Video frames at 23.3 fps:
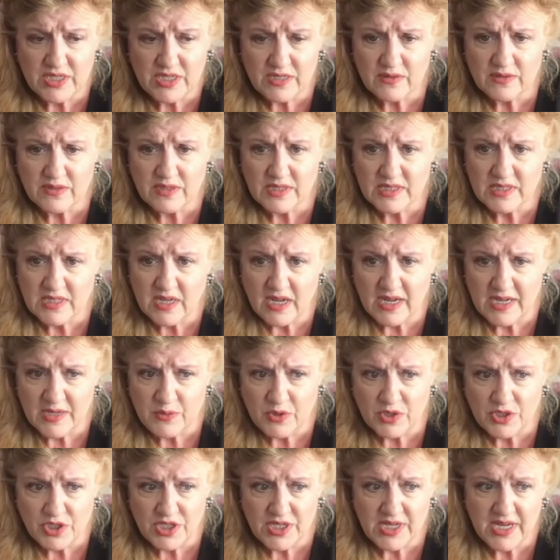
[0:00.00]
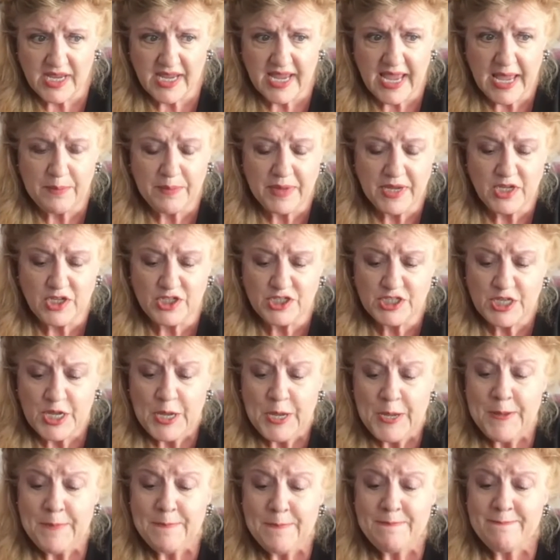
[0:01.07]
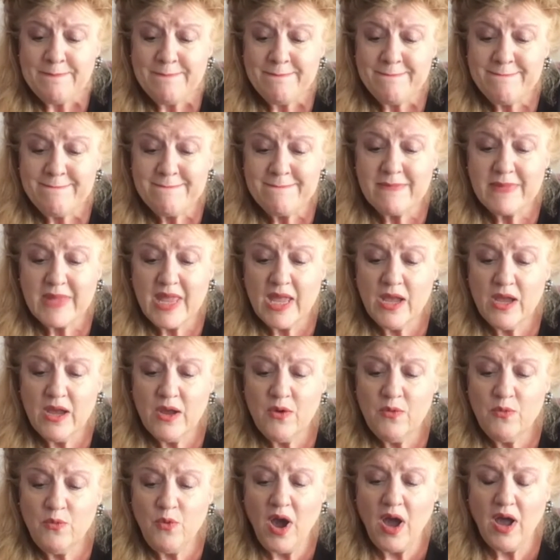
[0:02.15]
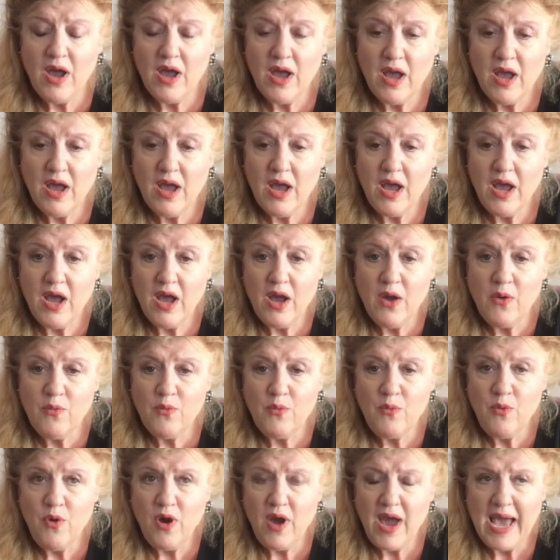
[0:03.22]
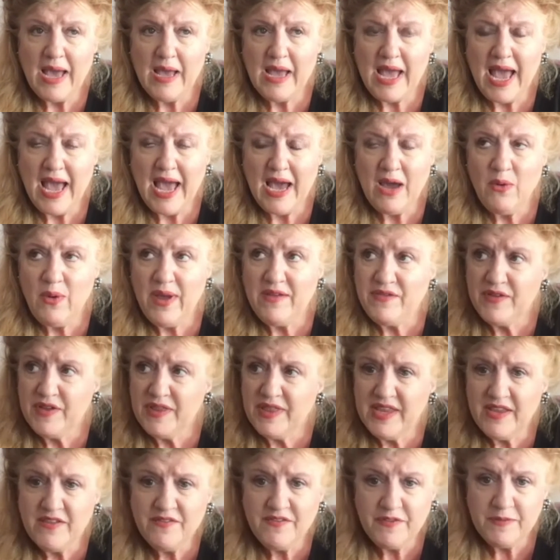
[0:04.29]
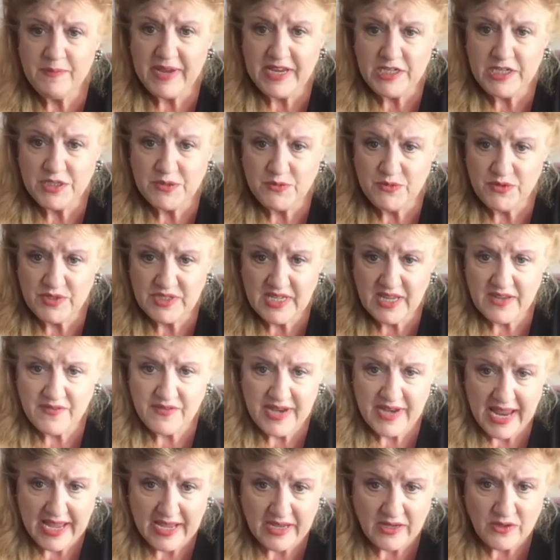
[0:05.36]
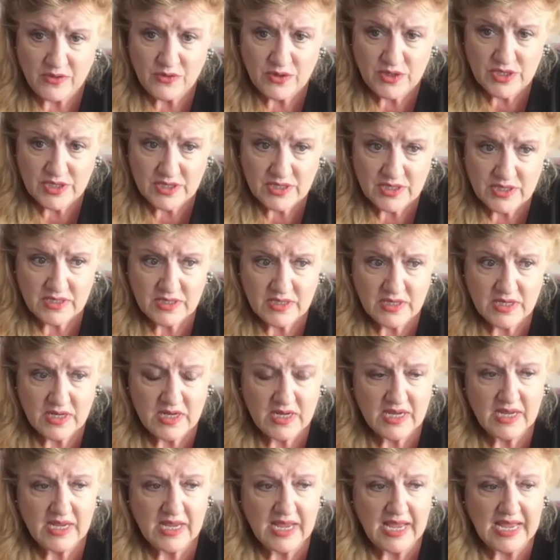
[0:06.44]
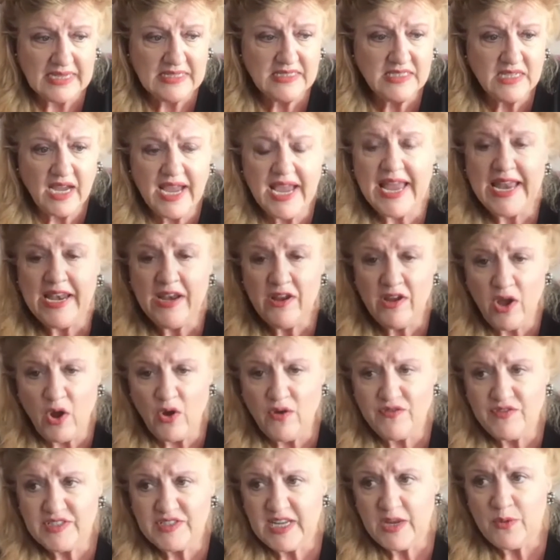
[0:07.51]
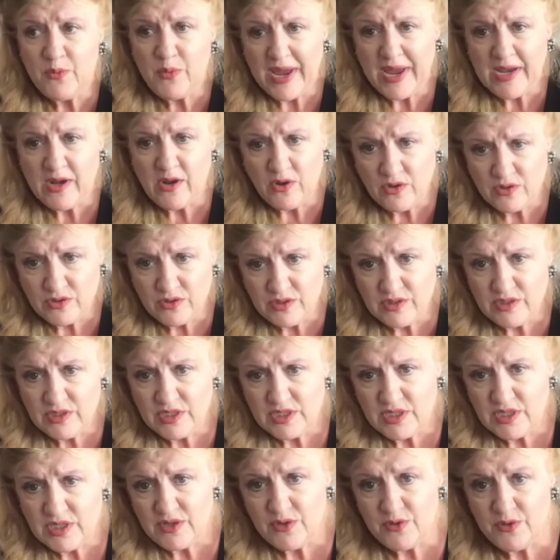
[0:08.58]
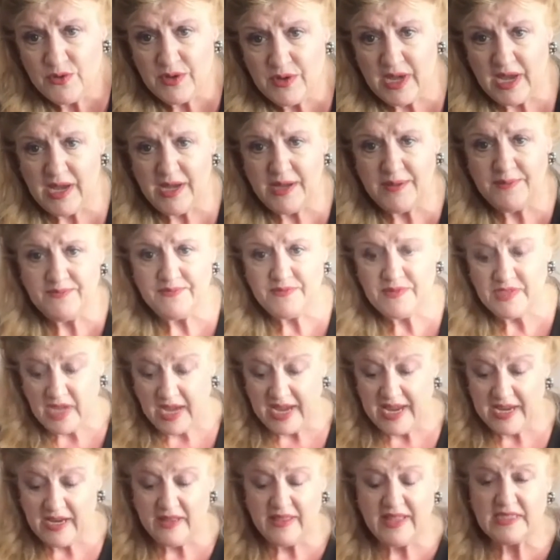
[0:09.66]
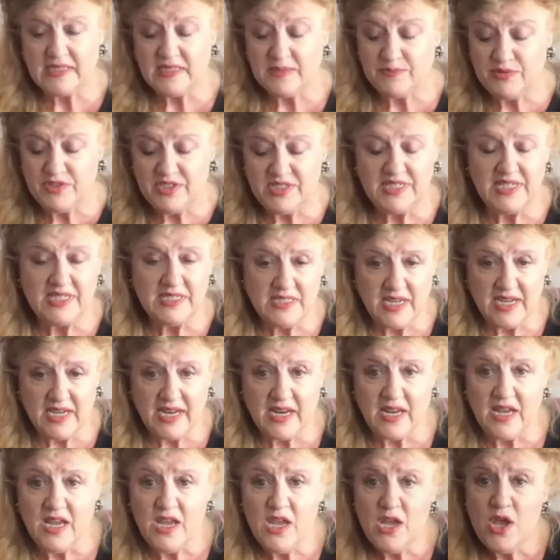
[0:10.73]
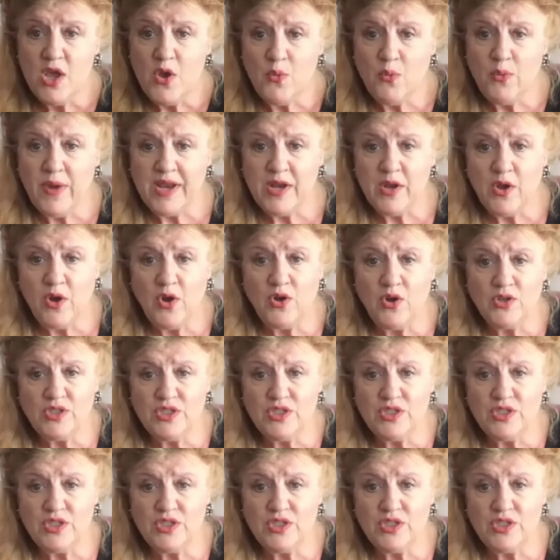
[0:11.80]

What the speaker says: started watching it again, because what, however the information was given out, and Diana obviously went on to, Diana, that's Princess Diana, went on